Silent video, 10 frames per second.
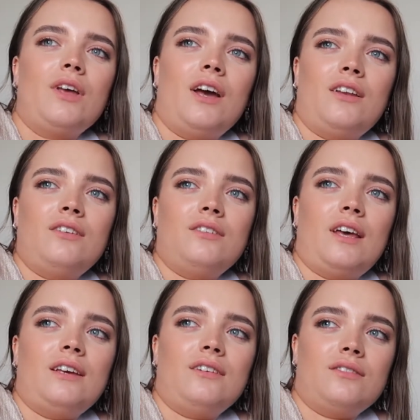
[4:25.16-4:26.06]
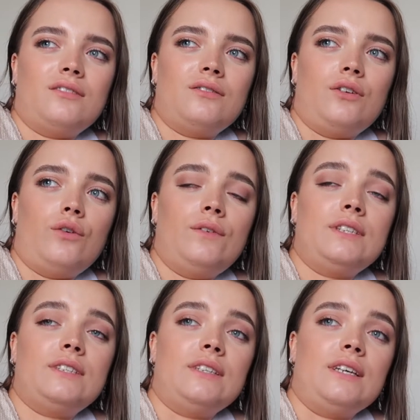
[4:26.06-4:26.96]
And like,
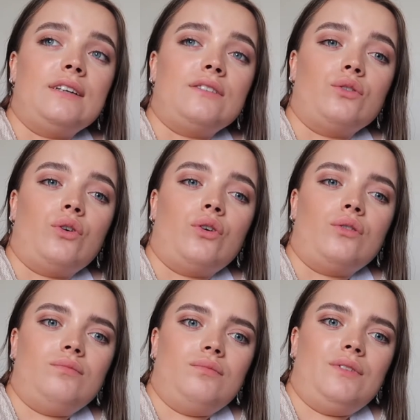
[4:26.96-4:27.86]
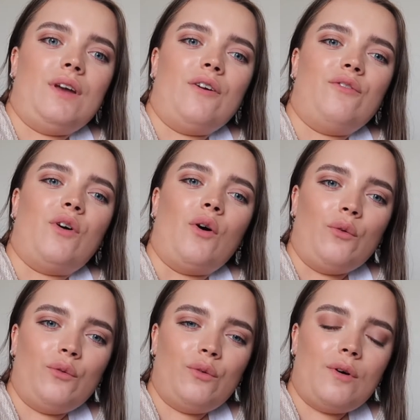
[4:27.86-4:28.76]
obviously it is not their
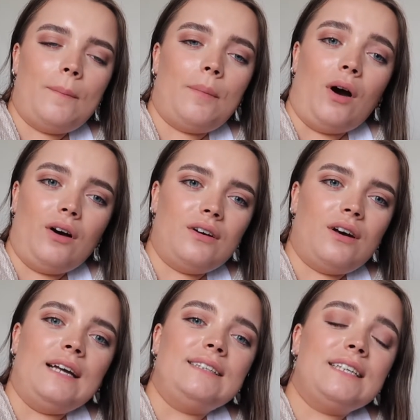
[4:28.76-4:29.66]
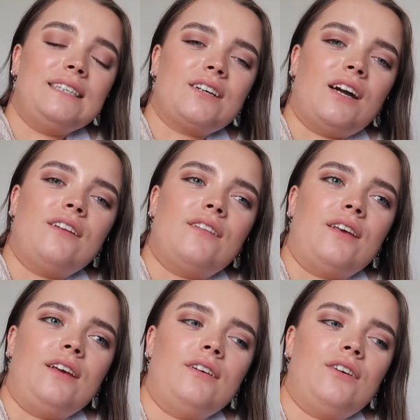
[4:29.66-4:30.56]
fault, but I did kind of
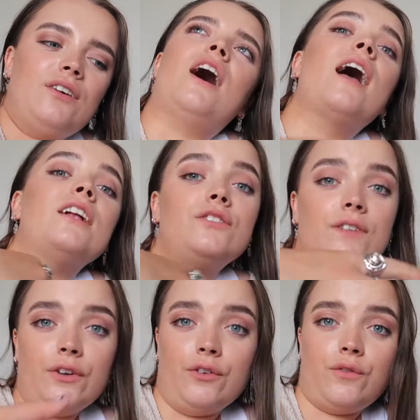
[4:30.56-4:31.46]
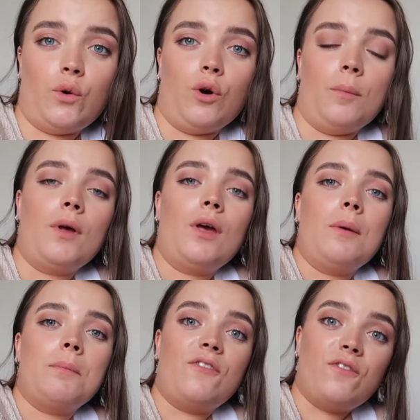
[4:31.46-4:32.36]
think, I had to fill in a form
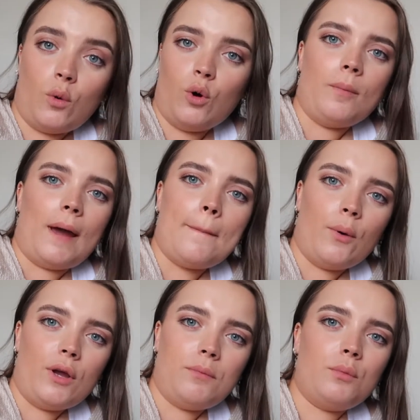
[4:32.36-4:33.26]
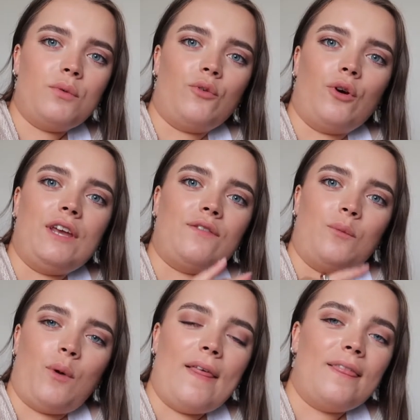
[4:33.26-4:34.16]
before my appointment, before I
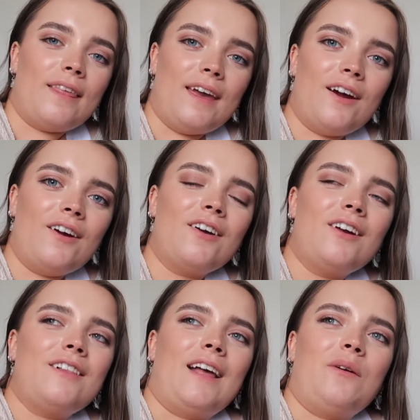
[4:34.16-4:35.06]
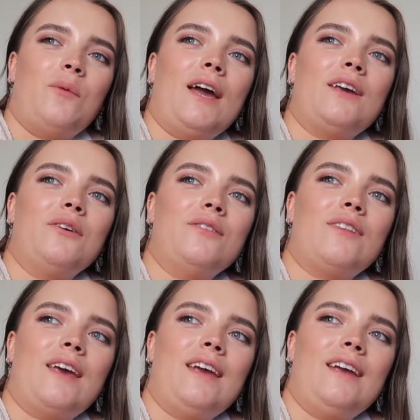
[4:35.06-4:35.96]
even went there. Like, why couldn't
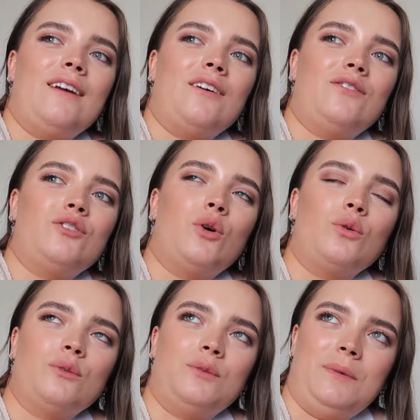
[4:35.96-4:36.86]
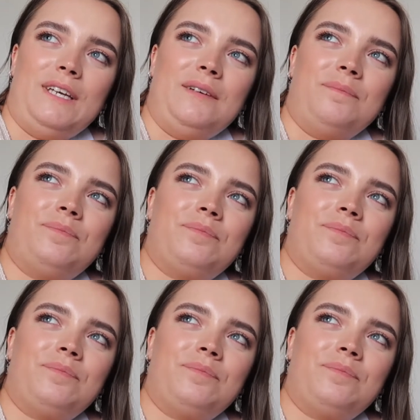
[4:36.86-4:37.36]
they have told me